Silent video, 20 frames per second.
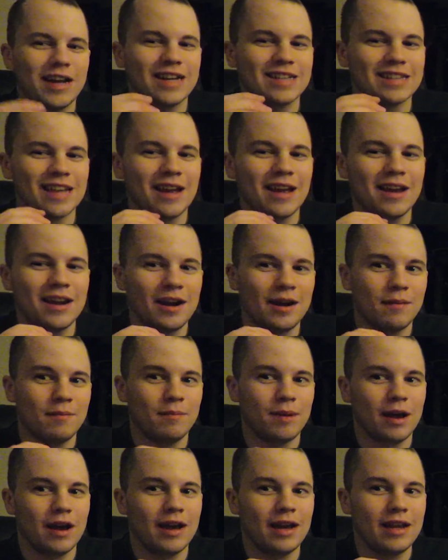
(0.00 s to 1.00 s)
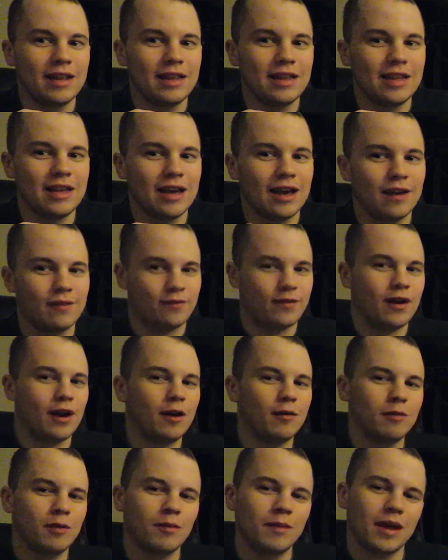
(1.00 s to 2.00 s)
because I ended up buying the
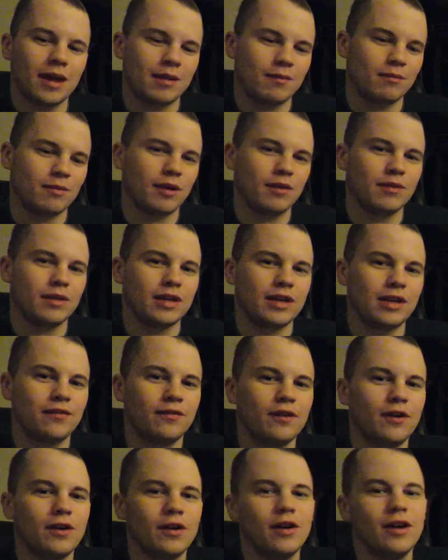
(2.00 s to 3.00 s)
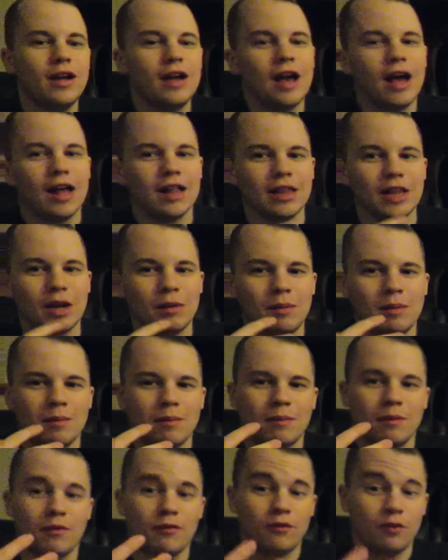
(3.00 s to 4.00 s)
Fire Emblem and Bravely Default a little bit
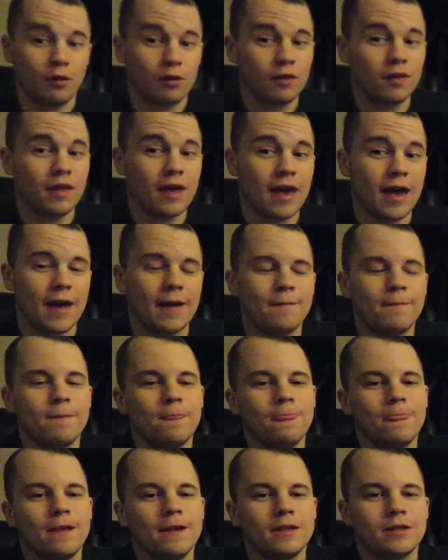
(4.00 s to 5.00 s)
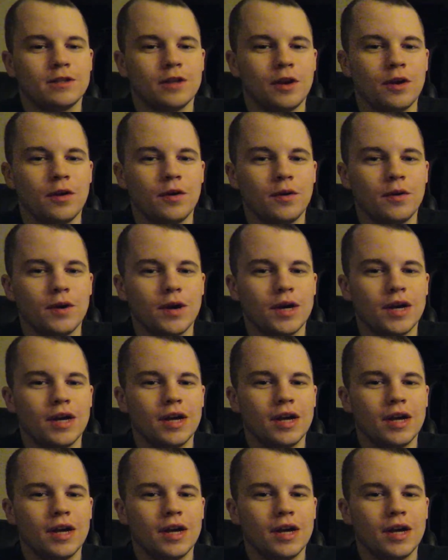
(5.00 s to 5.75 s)
before that. So,